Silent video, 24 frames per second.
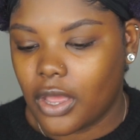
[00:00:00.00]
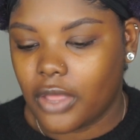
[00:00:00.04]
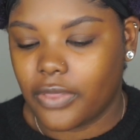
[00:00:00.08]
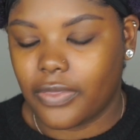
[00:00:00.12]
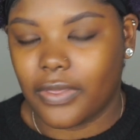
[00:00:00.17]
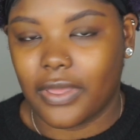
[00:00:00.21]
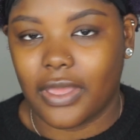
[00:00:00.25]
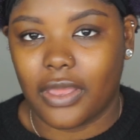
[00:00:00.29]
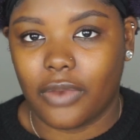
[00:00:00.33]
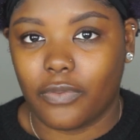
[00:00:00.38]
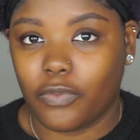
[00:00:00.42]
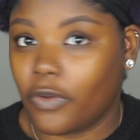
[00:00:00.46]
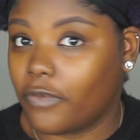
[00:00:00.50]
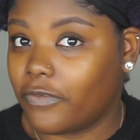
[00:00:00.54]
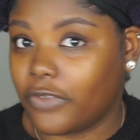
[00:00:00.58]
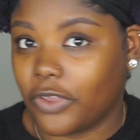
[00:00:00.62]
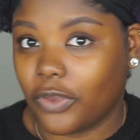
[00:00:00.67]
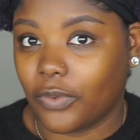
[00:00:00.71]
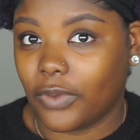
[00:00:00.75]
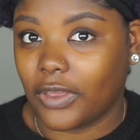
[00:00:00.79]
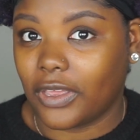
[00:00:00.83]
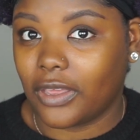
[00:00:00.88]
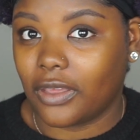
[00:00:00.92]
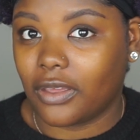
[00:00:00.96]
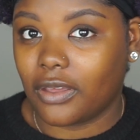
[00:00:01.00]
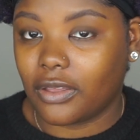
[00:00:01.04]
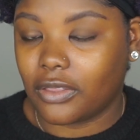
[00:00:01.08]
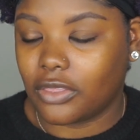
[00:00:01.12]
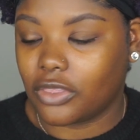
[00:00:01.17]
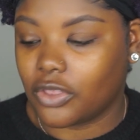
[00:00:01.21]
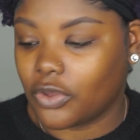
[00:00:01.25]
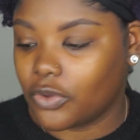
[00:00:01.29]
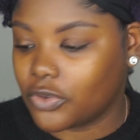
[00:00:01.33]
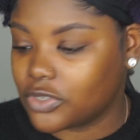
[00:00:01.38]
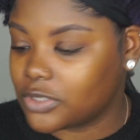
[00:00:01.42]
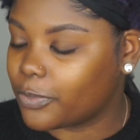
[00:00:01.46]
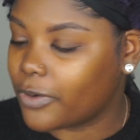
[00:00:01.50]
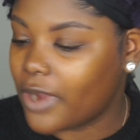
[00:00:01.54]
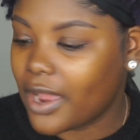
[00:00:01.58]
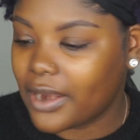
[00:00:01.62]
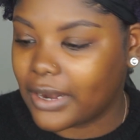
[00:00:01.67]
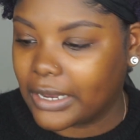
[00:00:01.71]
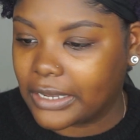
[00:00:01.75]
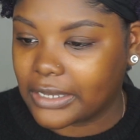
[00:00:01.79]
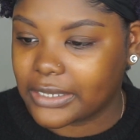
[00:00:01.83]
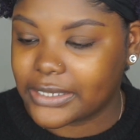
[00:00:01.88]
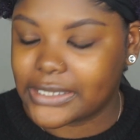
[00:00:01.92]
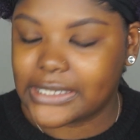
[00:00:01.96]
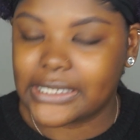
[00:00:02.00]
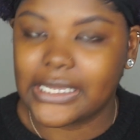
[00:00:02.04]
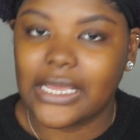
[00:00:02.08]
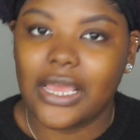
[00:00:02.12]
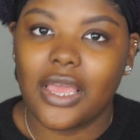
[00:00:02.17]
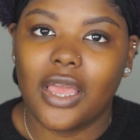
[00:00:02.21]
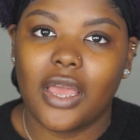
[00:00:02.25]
than reviewing those products.